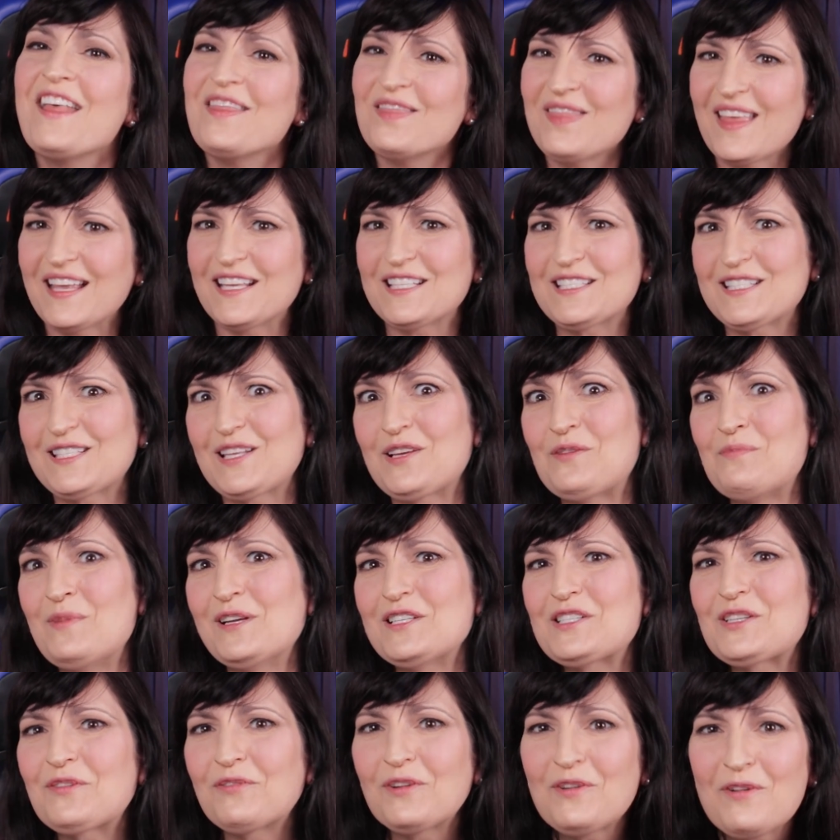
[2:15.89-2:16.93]
Thanks so
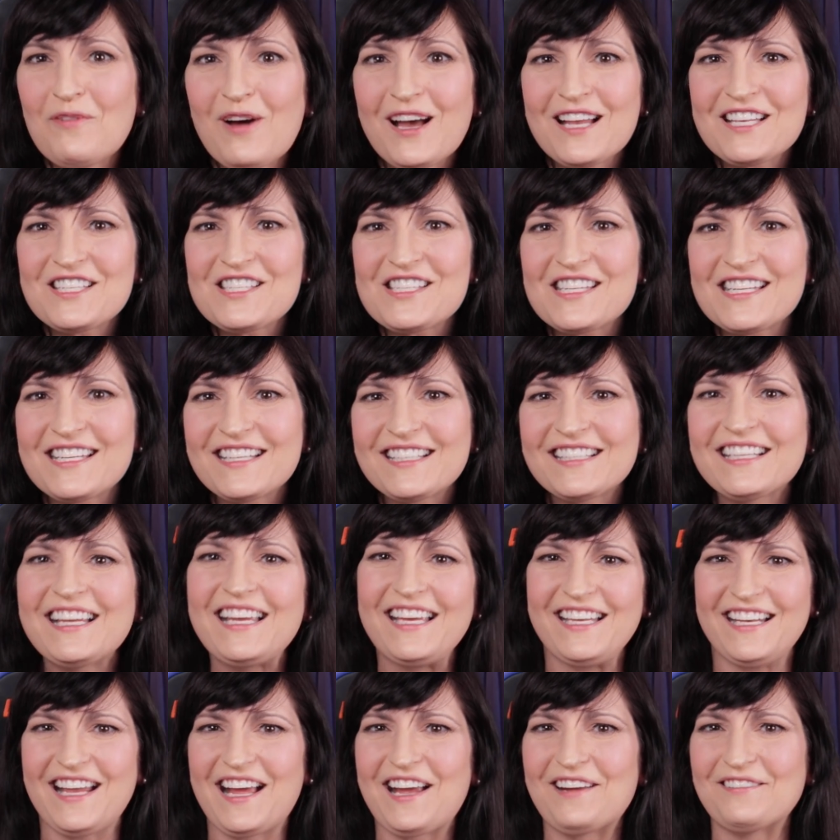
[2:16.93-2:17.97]
much for watching
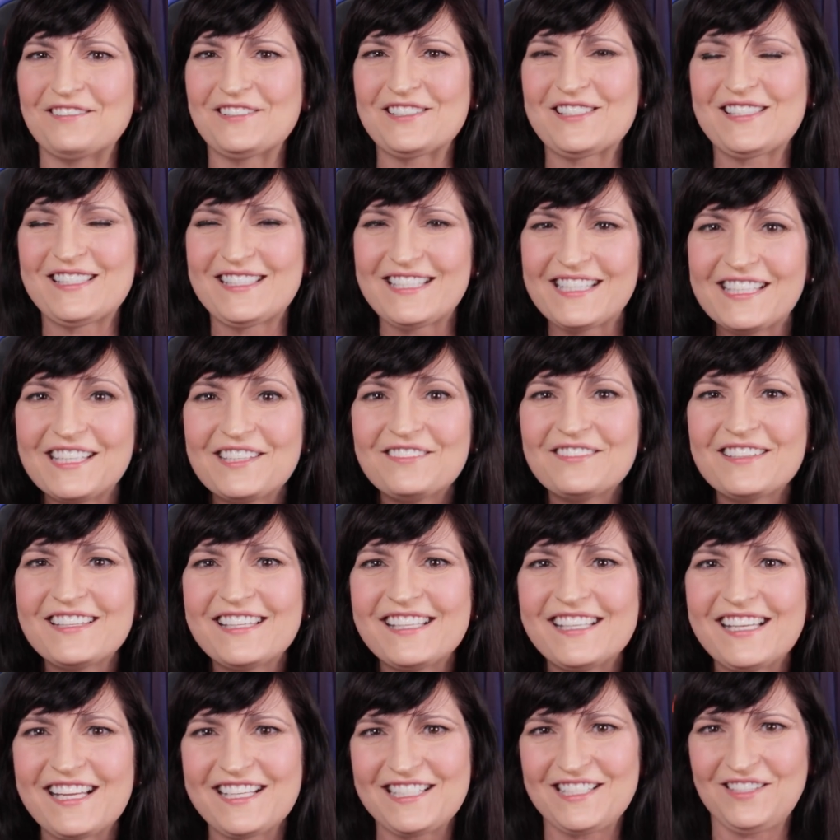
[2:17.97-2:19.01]
and I will see you in
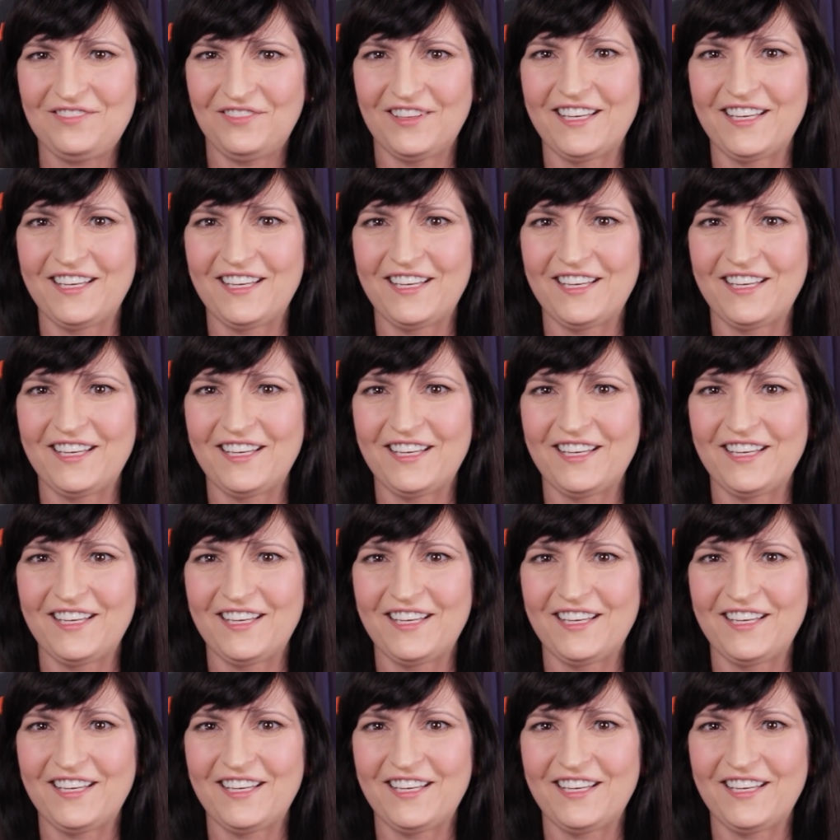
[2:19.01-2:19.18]
the next